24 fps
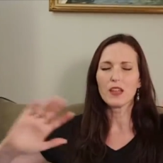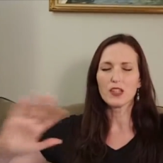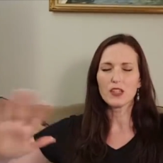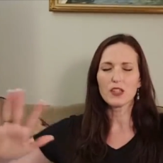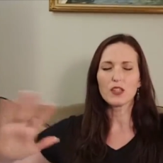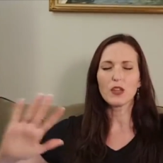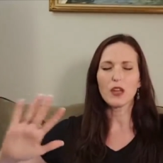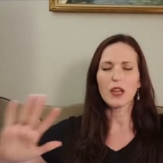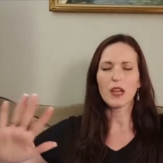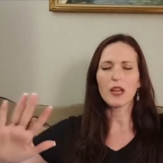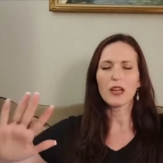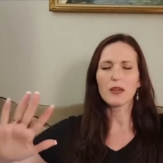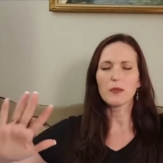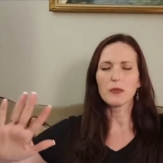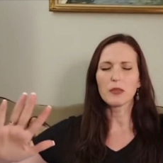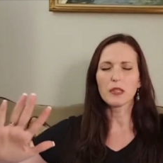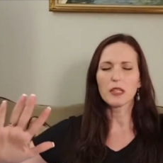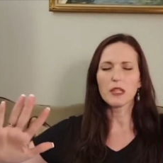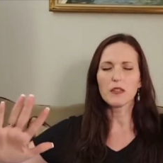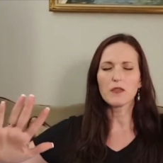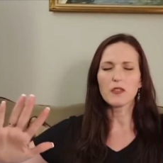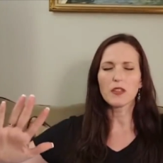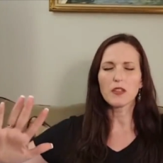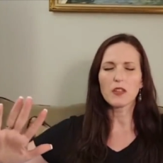so I
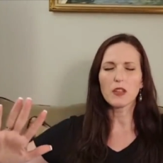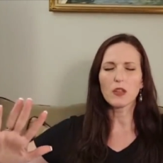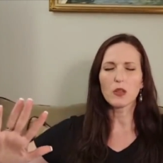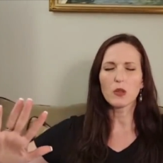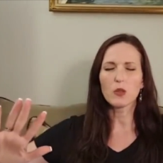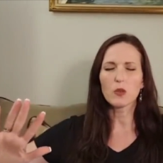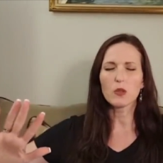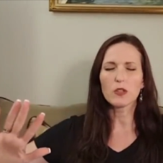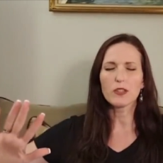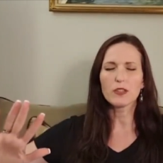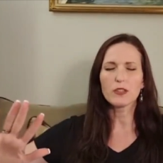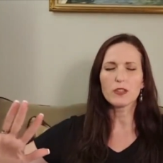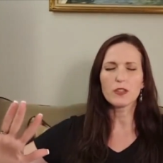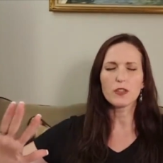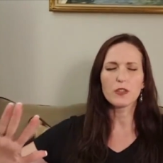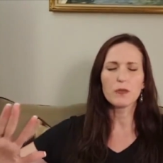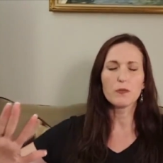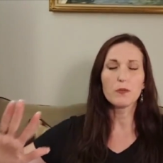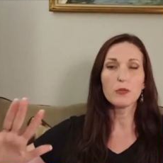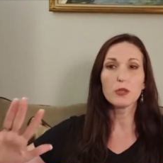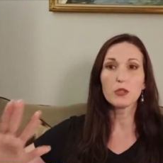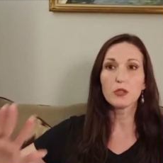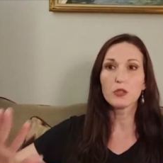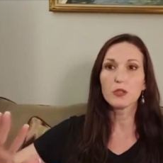believe that the Lord is going to
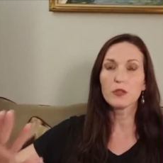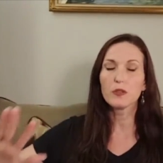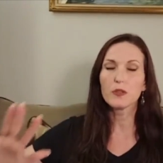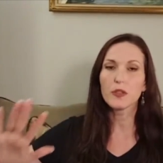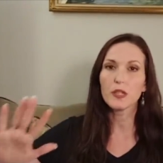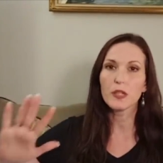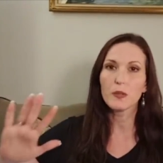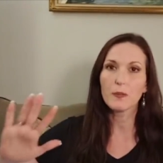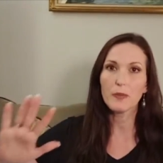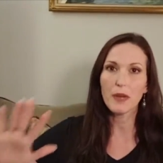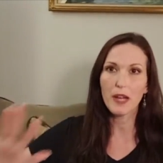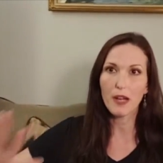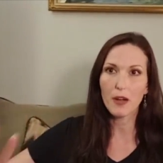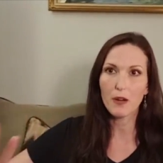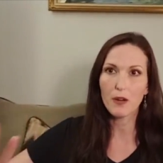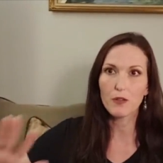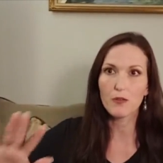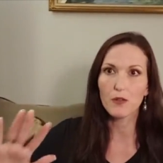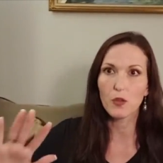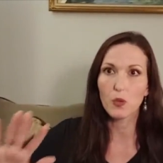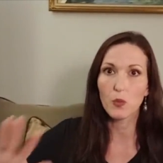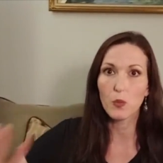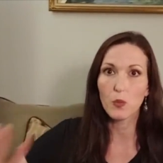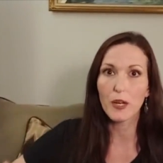move in a
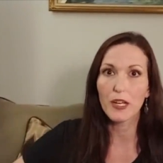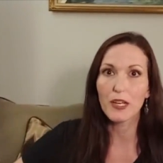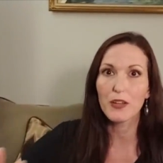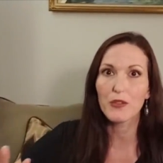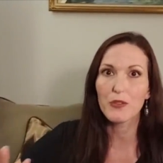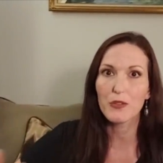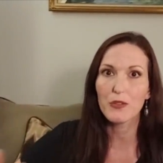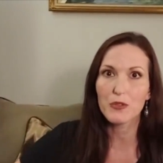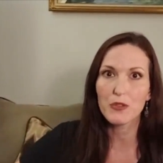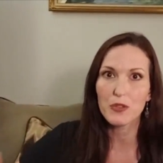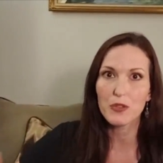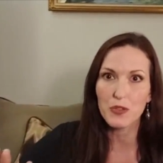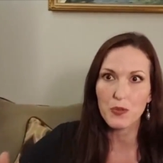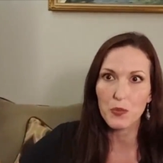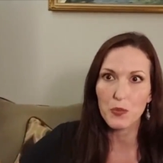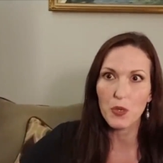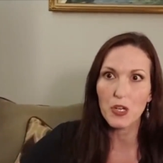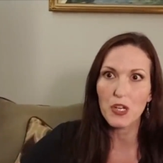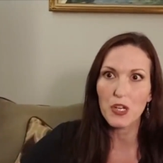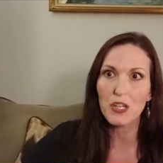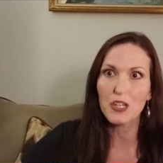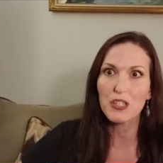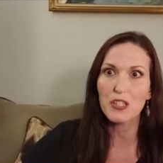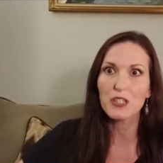powerful way through this
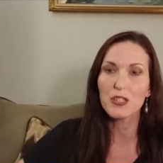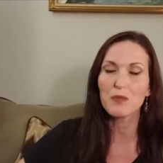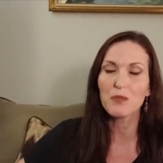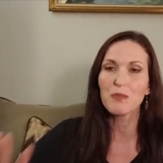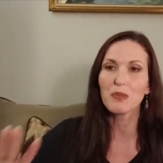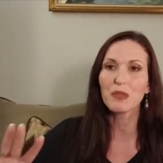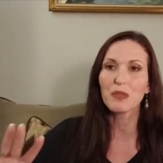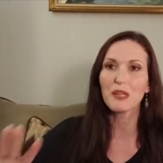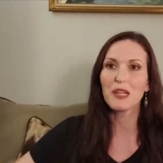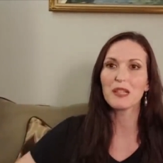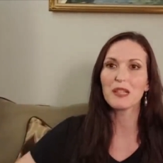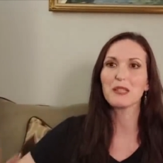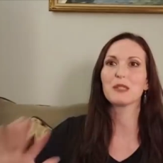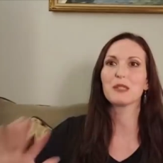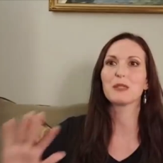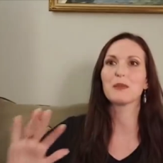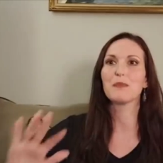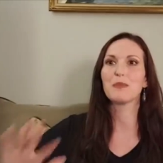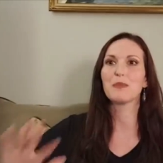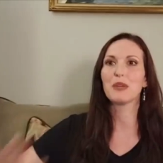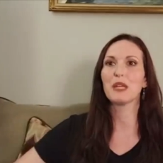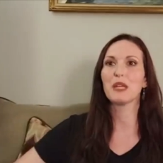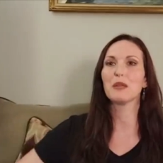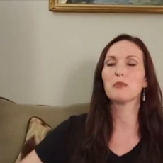word to bless some
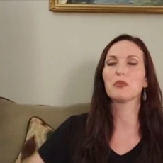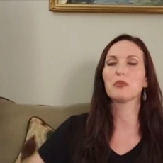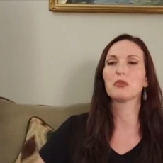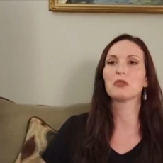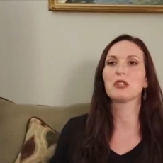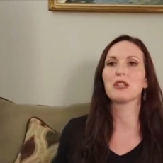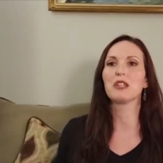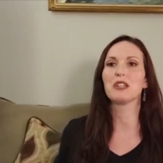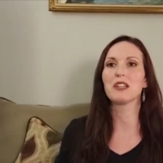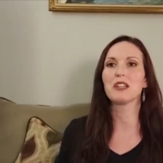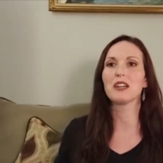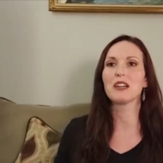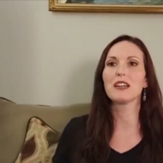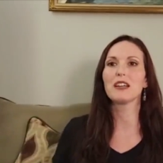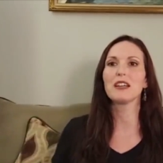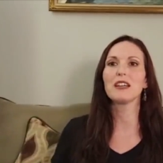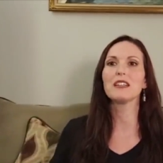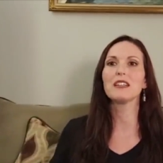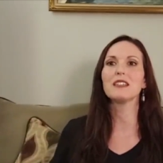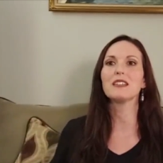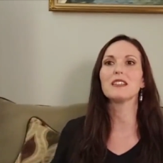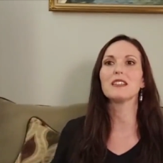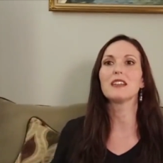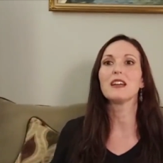people
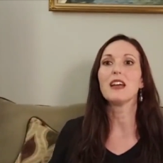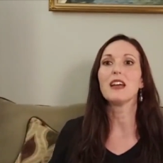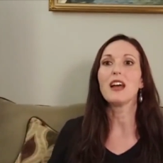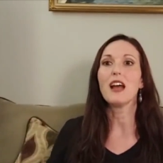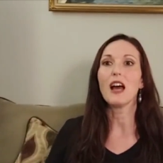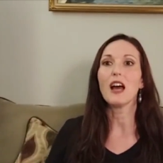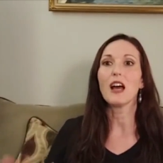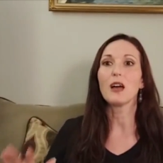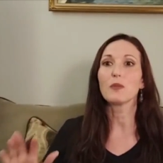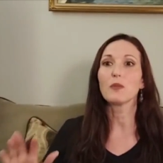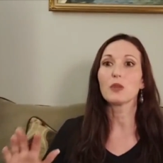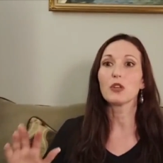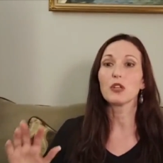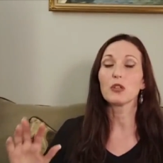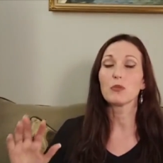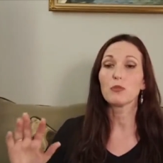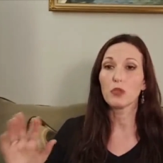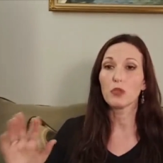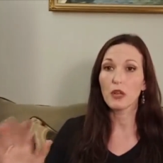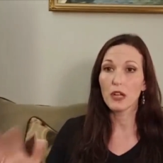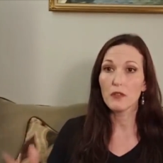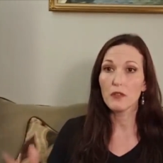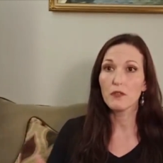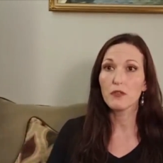tonight. I'm going to
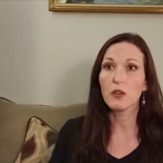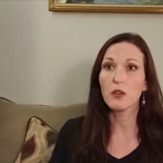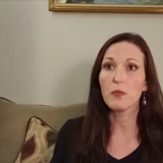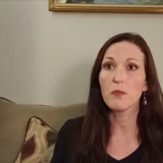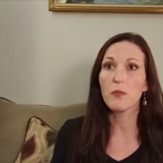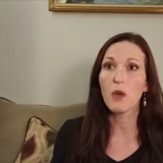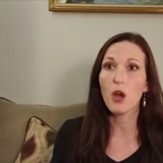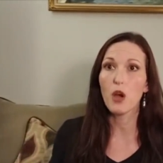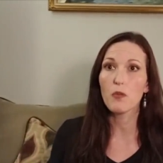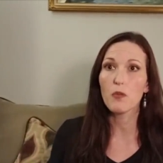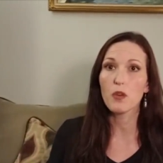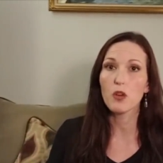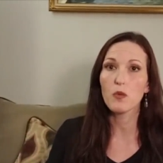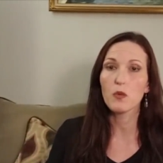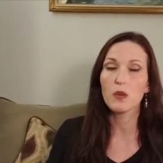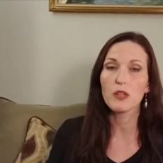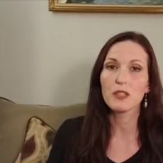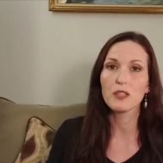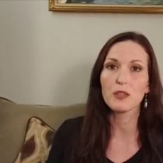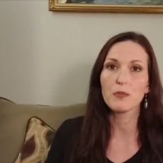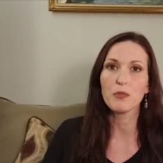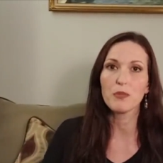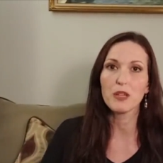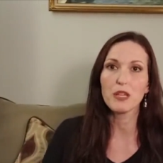pray for a moment while
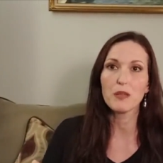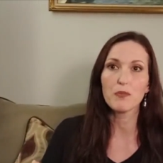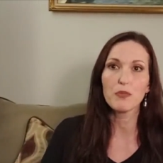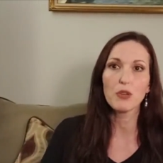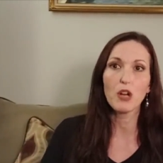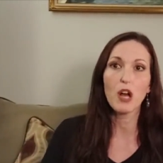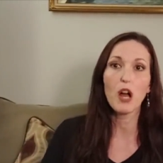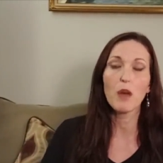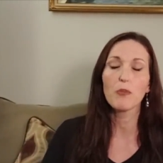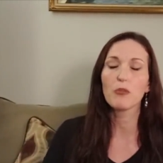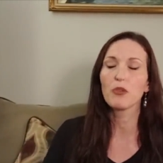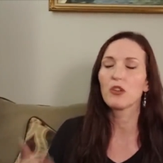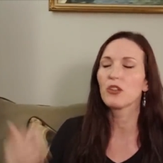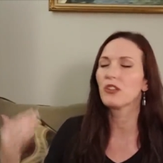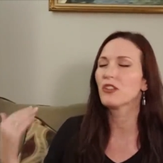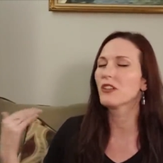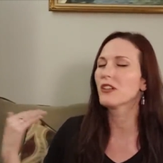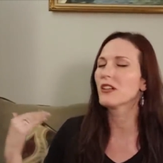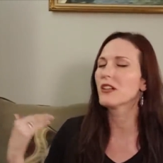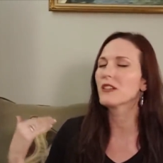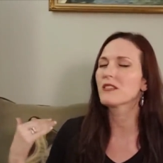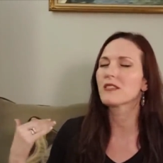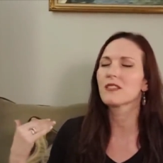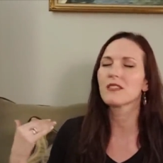some people hop on. You
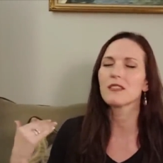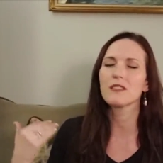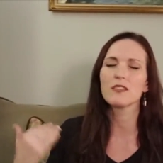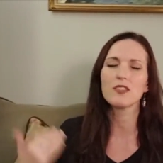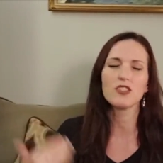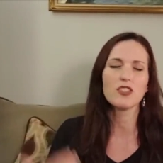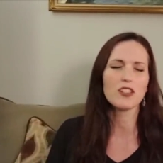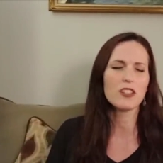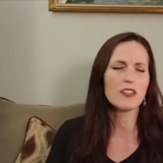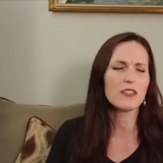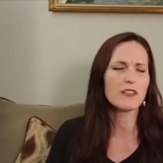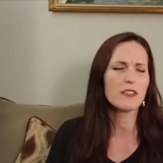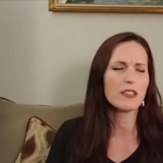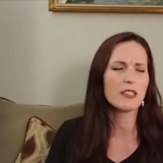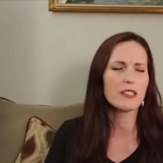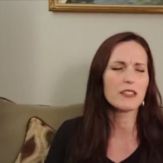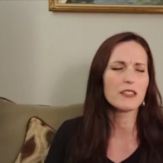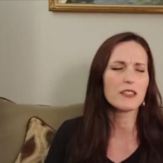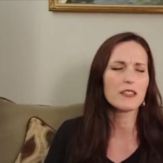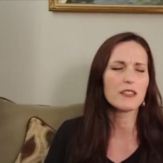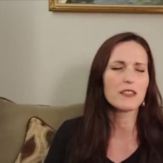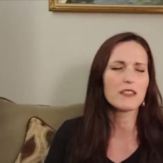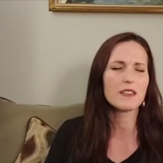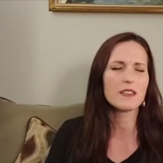guys need to share
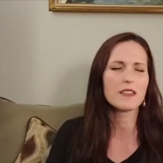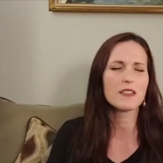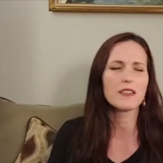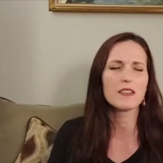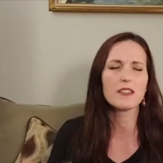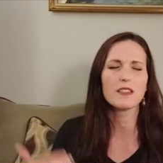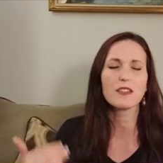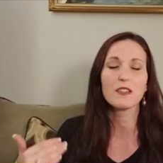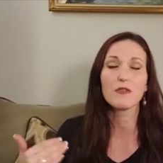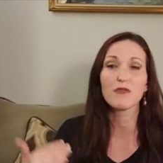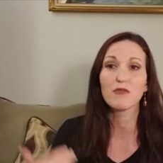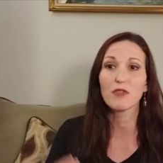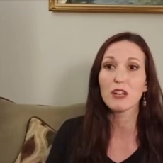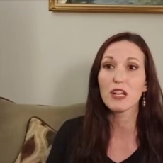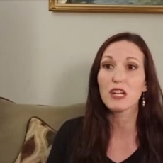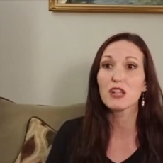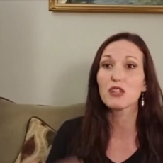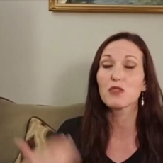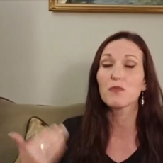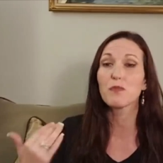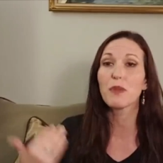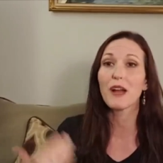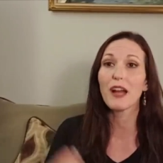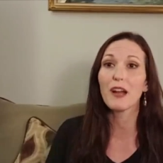this. This is a
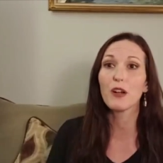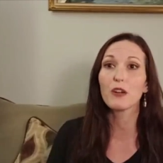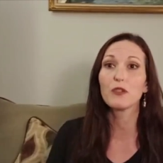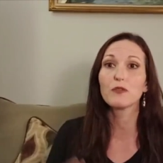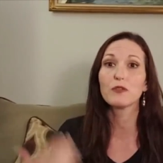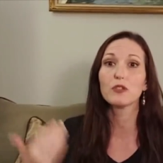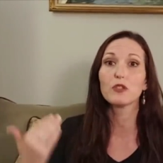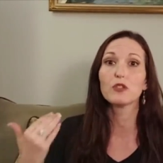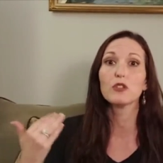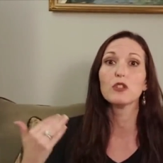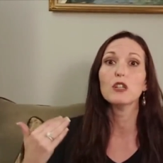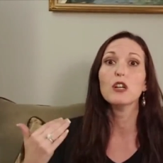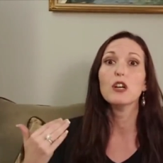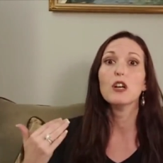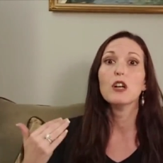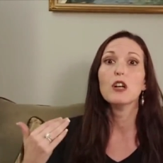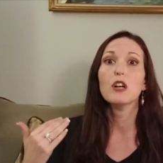fresh, powerful